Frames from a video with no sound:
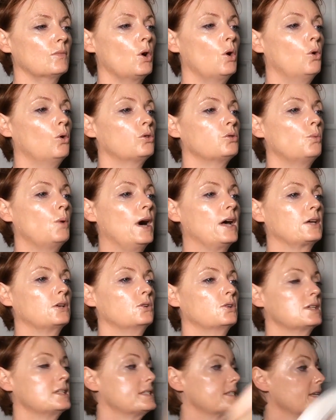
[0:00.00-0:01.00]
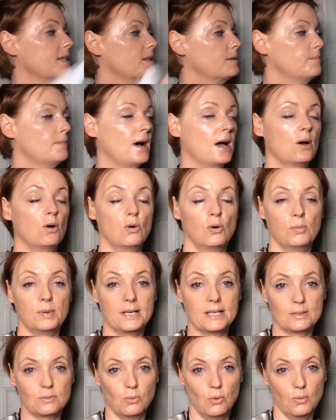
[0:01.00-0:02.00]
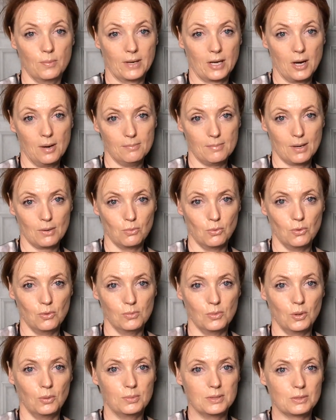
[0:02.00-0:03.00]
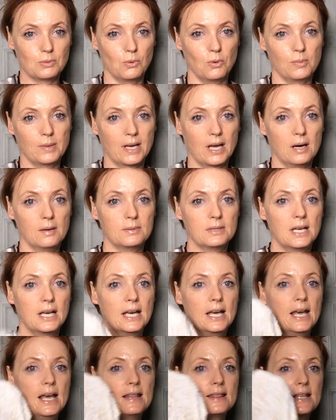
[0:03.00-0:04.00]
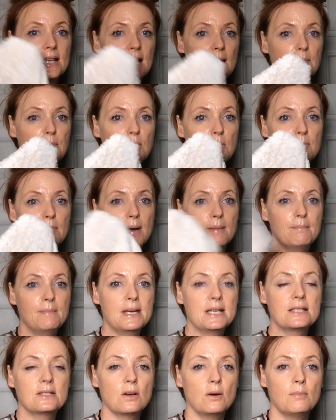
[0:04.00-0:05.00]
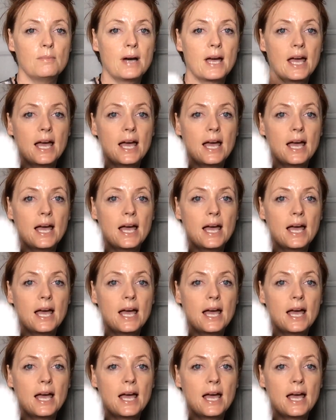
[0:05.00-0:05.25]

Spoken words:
All the while you can see that my orb is warming up, my warm orb is warming up. Then I put my mitt on my